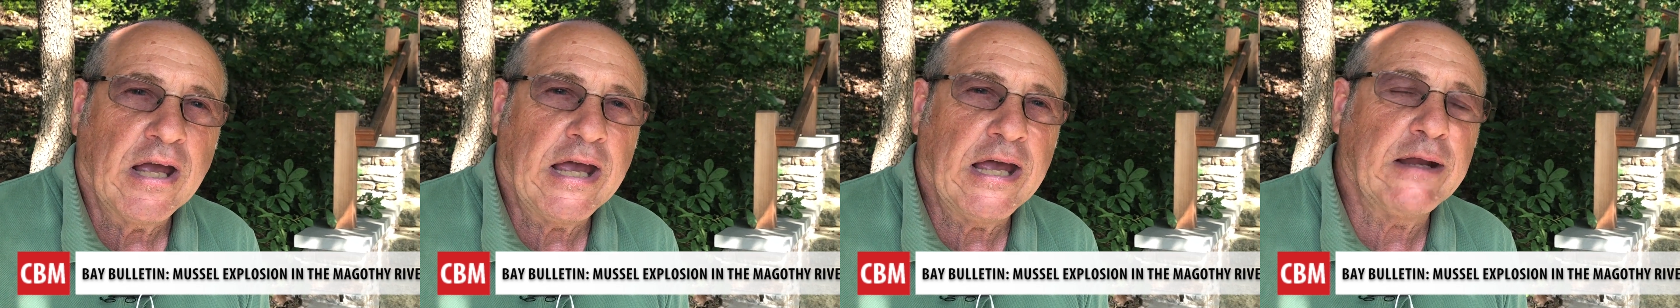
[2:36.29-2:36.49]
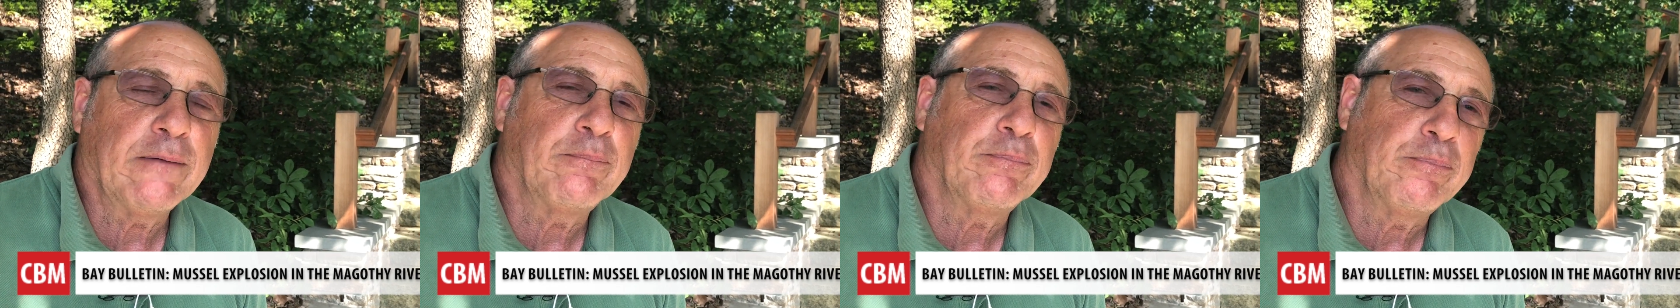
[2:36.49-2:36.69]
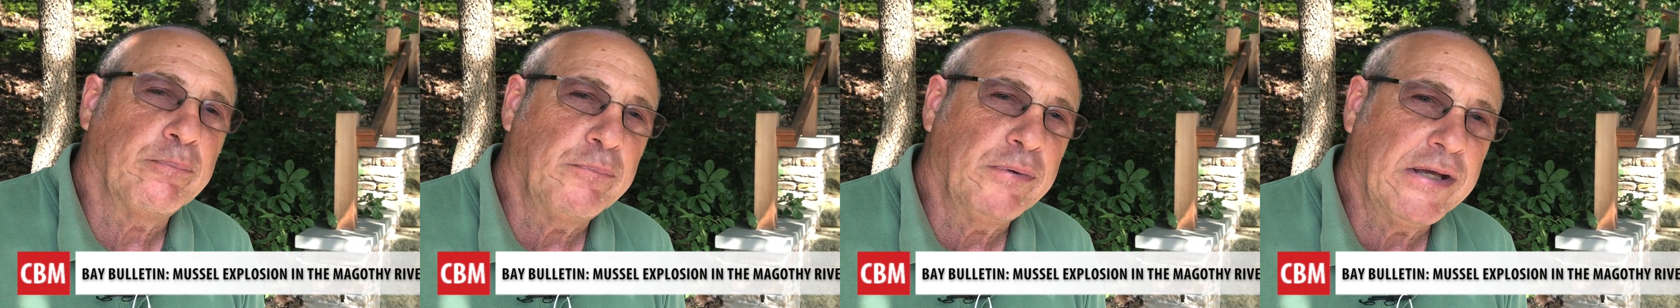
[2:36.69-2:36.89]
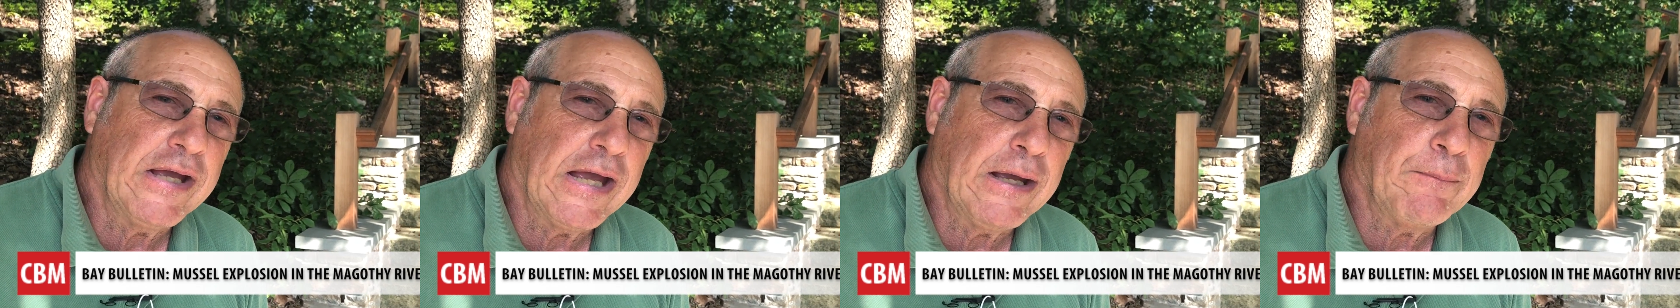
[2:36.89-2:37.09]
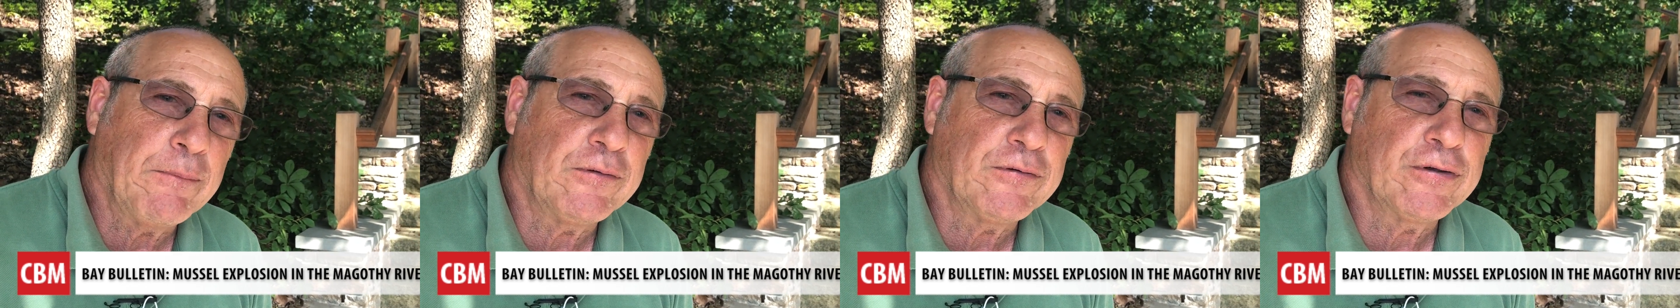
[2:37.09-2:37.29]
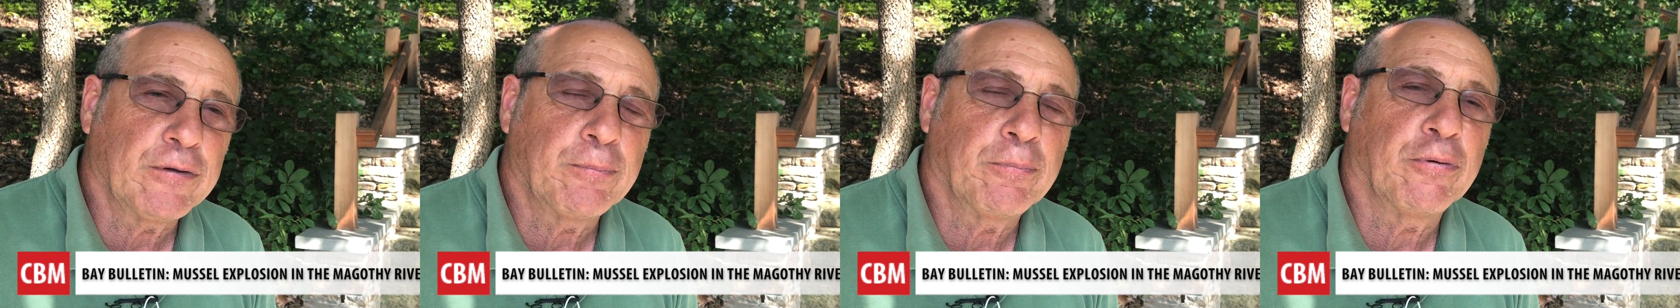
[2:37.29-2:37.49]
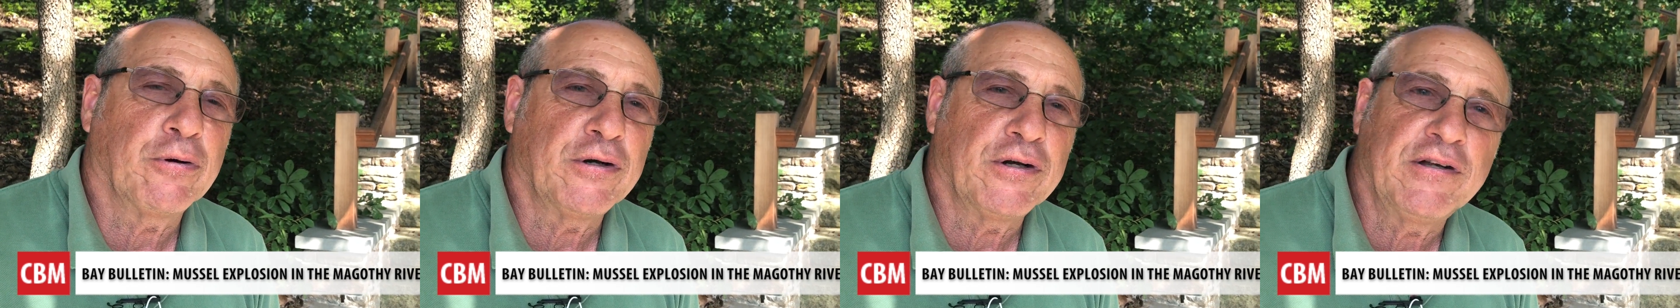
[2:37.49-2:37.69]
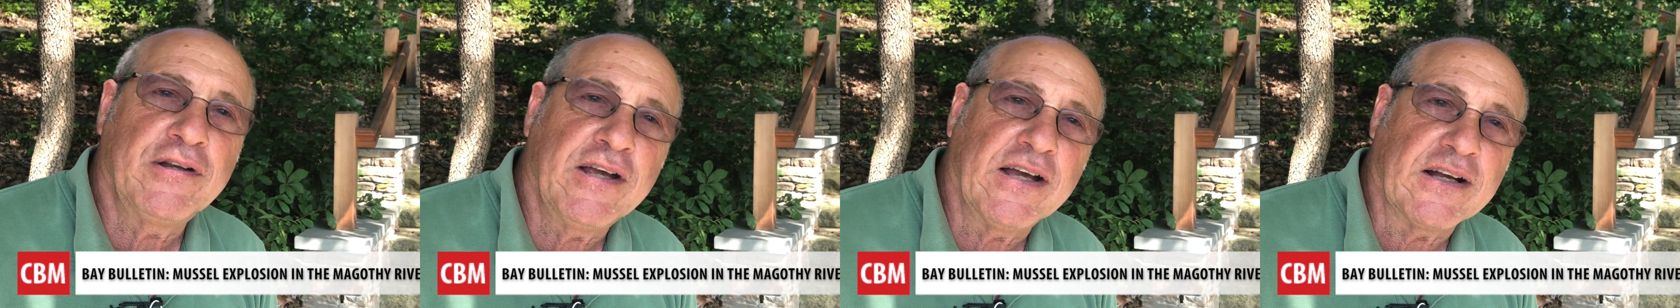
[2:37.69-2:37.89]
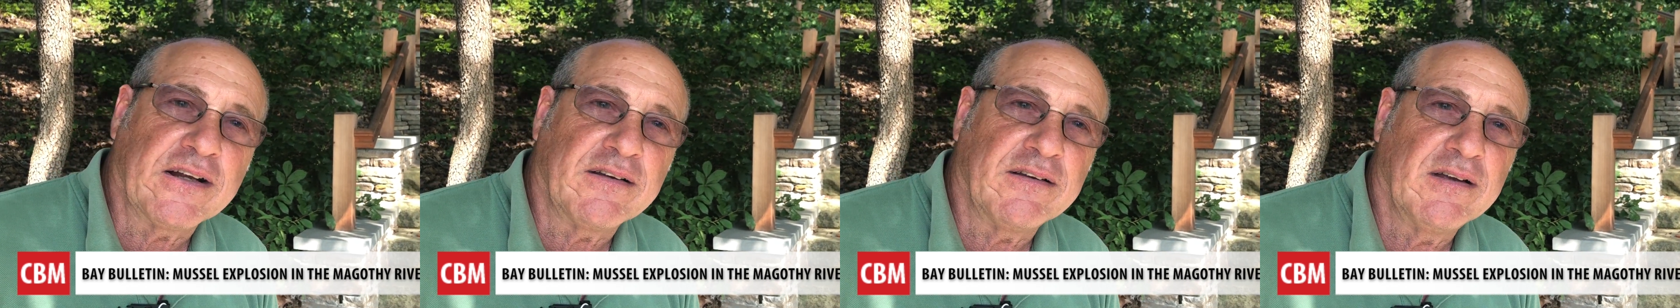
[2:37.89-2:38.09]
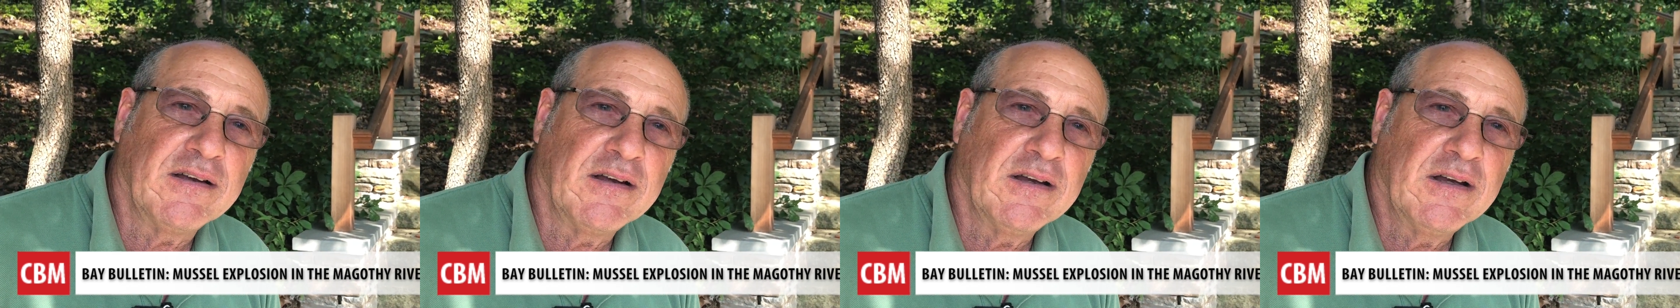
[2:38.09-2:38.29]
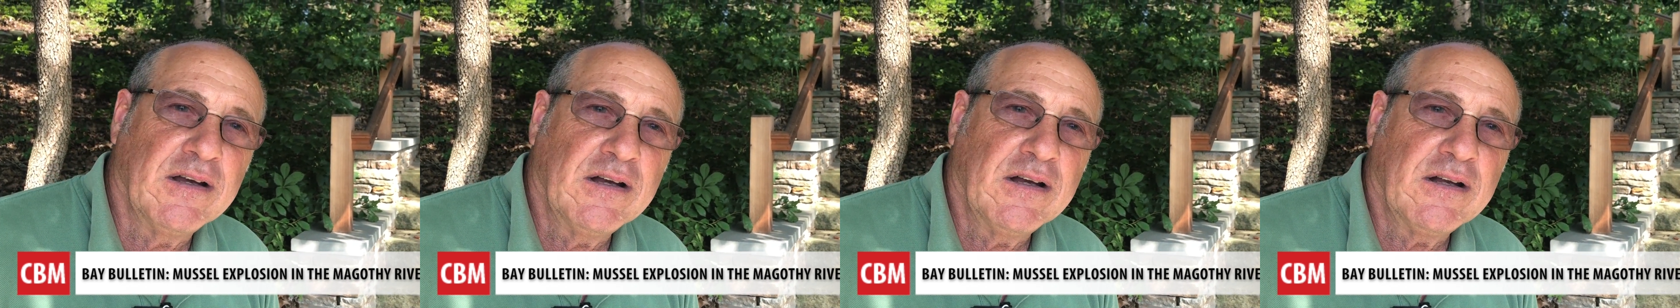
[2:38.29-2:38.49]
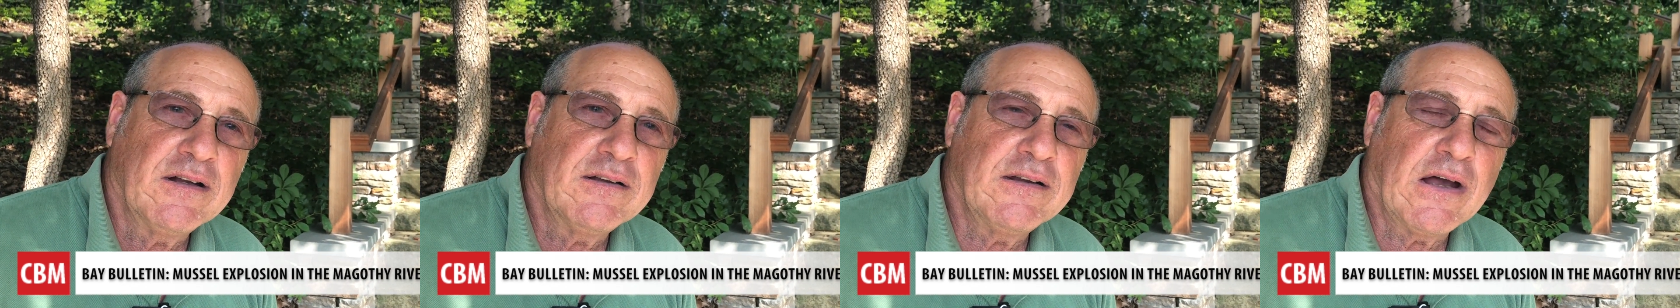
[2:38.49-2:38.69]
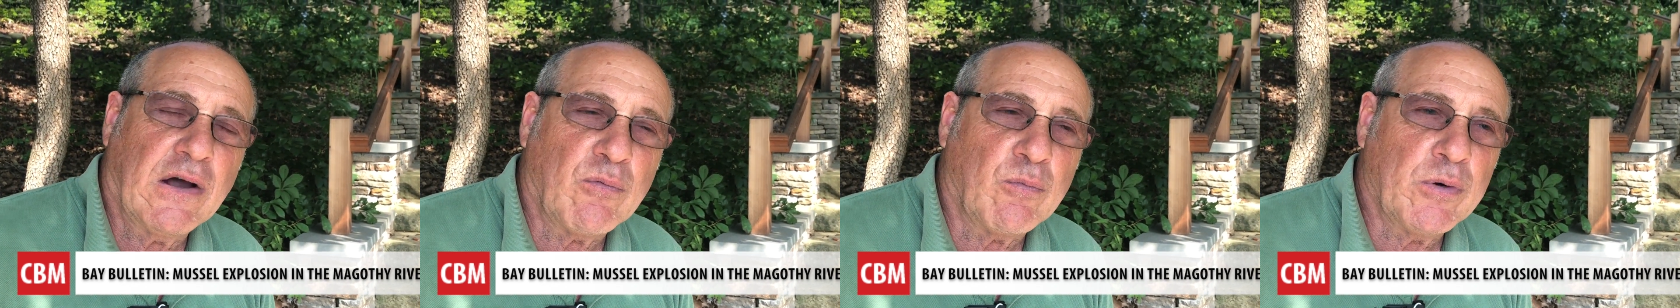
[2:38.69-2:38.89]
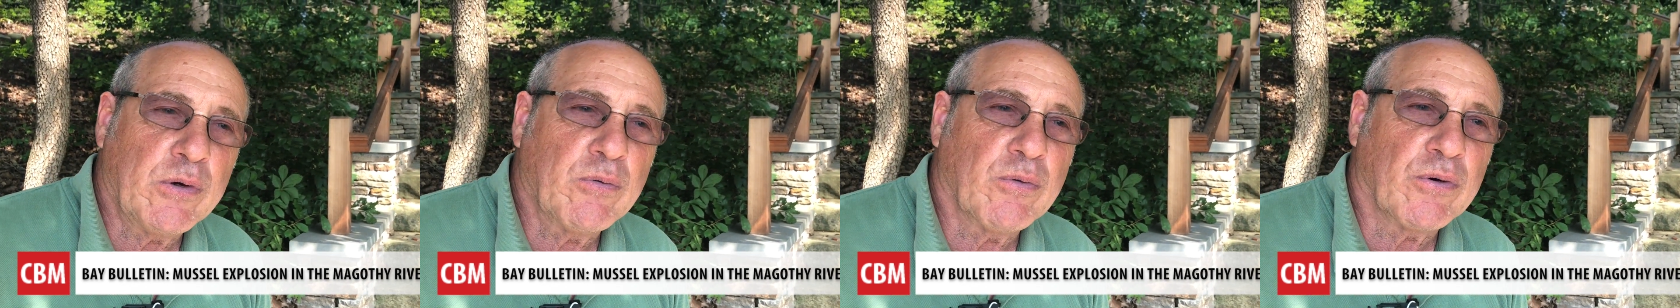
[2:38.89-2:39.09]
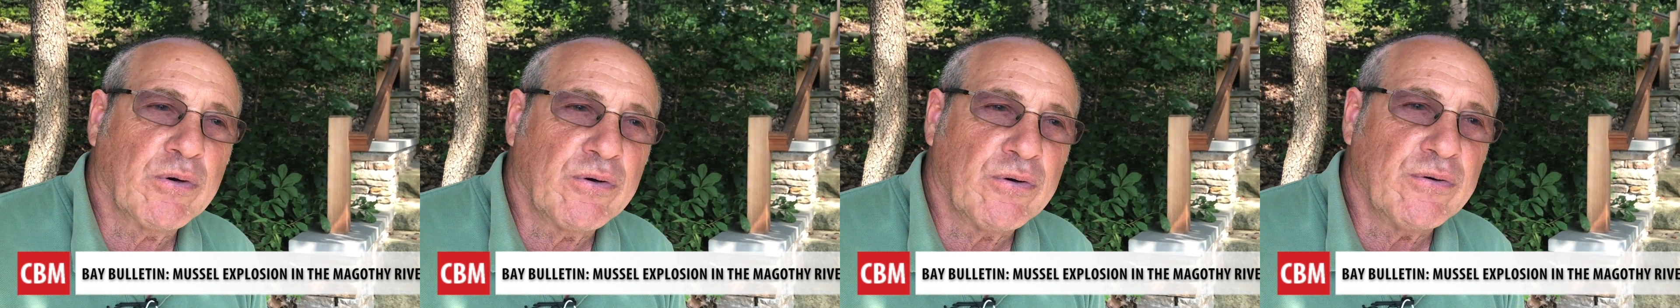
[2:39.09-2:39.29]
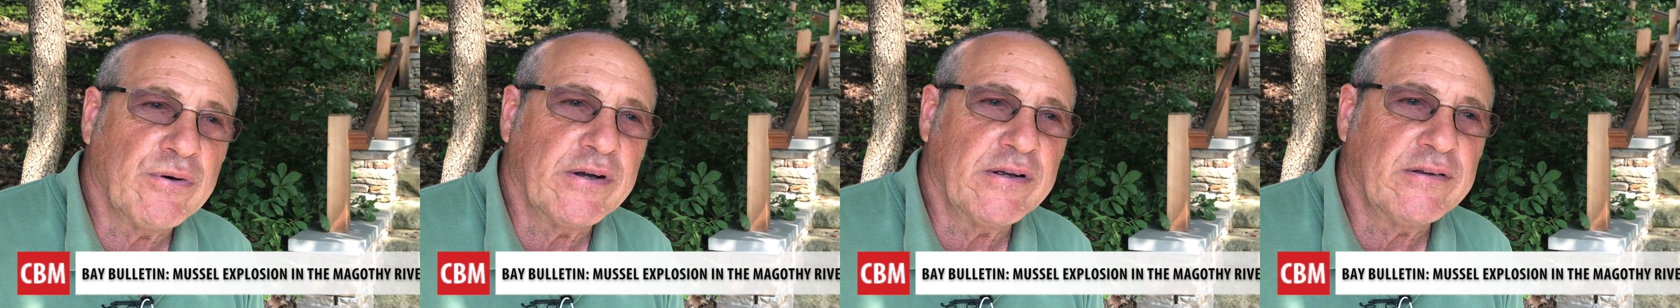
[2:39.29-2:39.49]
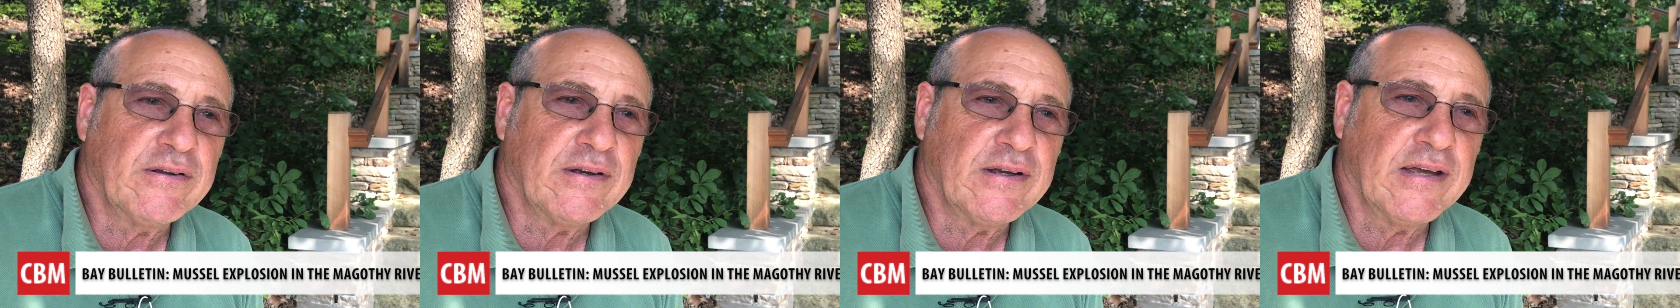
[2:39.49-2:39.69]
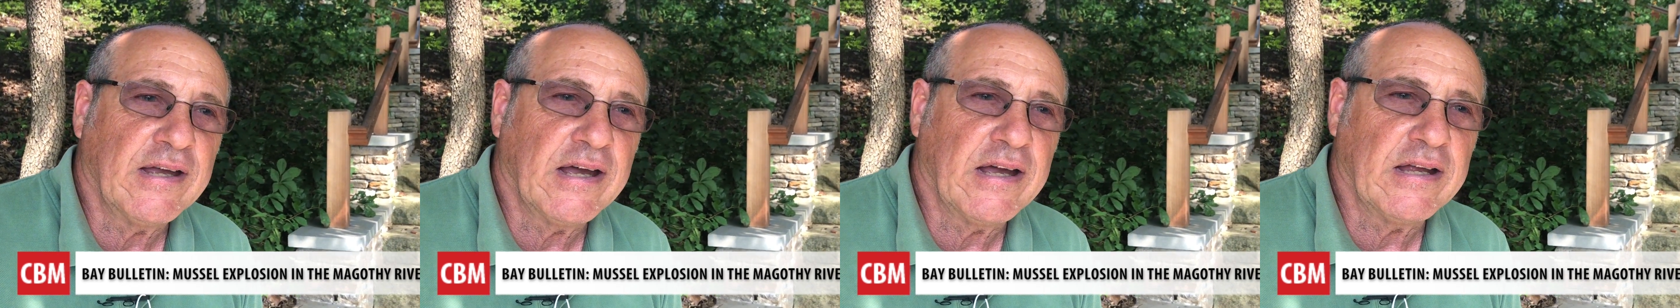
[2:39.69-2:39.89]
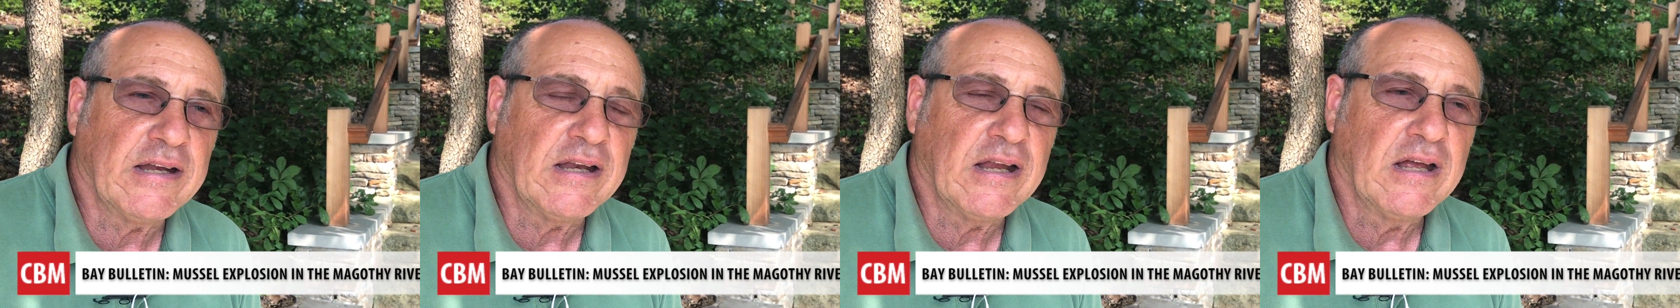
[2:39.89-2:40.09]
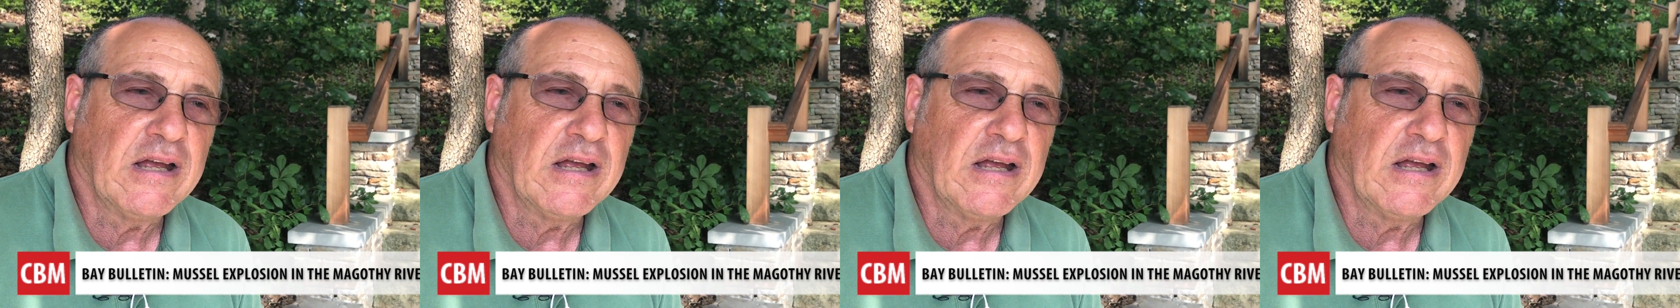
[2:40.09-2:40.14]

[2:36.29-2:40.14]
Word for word: and be able to predict that we were going to get